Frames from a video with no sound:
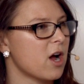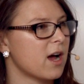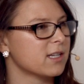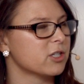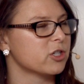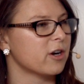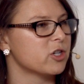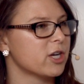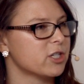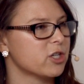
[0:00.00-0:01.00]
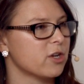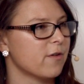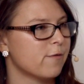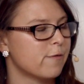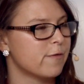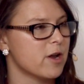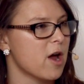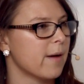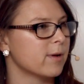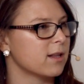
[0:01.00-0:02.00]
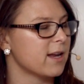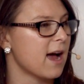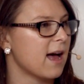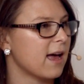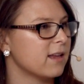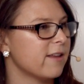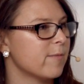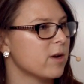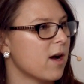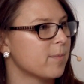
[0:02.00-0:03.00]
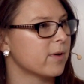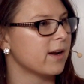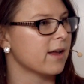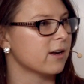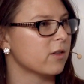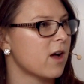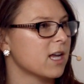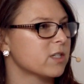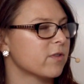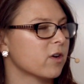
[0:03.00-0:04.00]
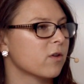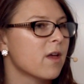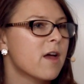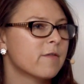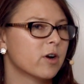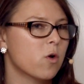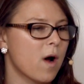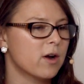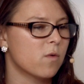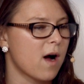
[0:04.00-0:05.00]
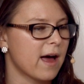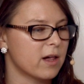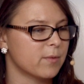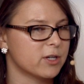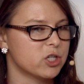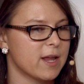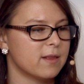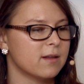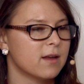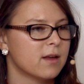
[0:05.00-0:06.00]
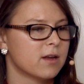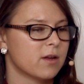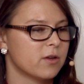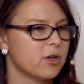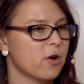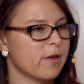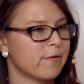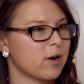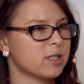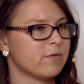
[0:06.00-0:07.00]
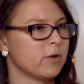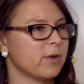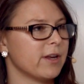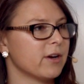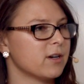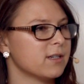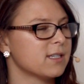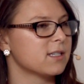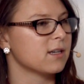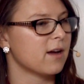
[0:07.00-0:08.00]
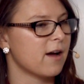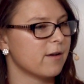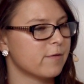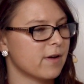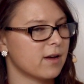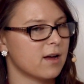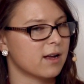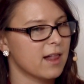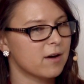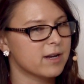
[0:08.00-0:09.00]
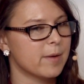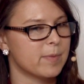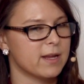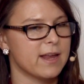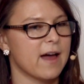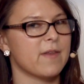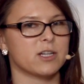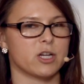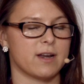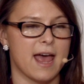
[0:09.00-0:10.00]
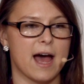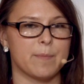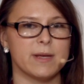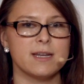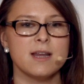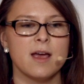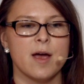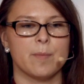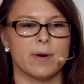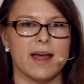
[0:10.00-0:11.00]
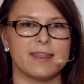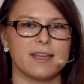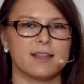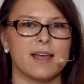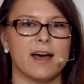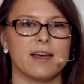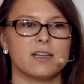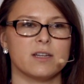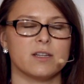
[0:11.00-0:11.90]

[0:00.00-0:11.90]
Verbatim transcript: costs are just phenomenally high, and they've been operating at a loss for for quite a while. Which in you know the first few years of uh, a cloud company, yeah, that's going to happen. But I think that